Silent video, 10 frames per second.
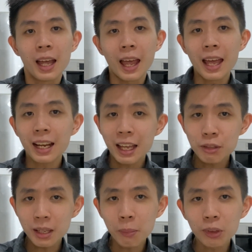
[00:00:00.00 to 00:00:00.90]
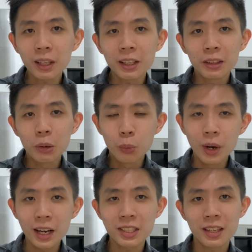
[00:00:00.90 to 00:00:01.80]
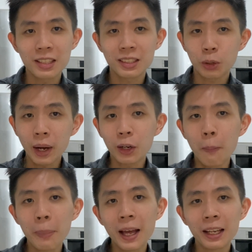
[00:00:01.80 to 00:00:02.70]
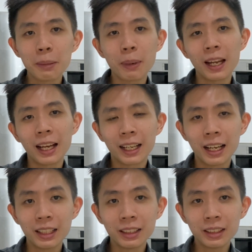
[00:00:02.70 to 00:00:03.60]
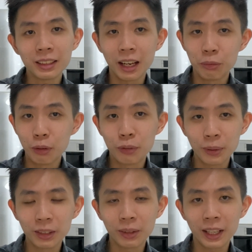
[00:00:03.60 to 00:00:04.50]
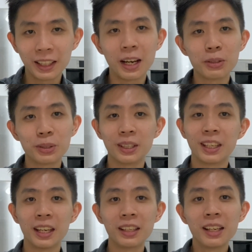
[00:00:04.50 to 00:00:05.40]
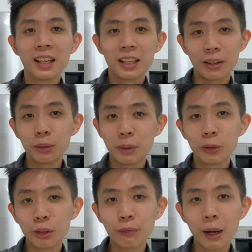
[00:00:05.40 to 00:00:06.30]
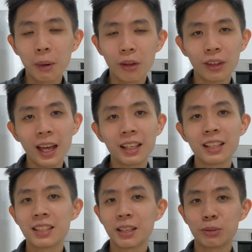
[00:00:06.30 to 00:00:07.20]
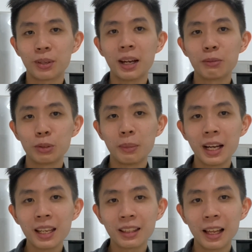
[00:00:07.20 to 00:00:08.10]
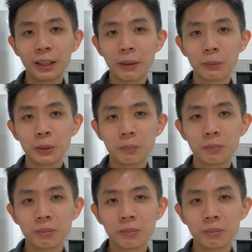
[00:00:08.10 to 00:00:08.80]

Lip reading: And I have something in the works that's quite compelling, but I can't review it right now. So again, you want to be notified about that, subscribe to my Telegram group.